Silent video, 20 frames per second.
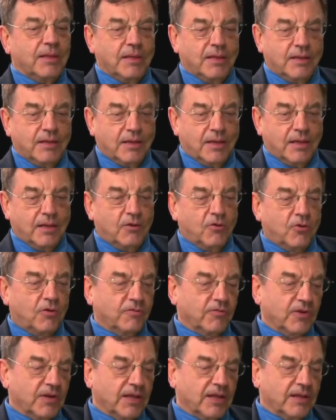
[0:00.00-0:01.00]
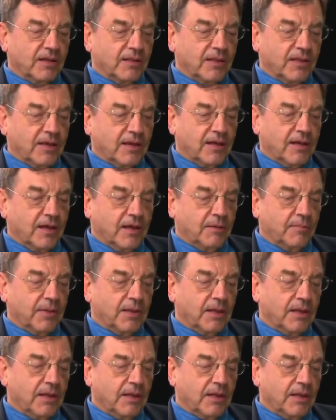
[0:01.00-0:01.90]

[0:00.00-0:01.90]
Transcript: in overlaying the economy.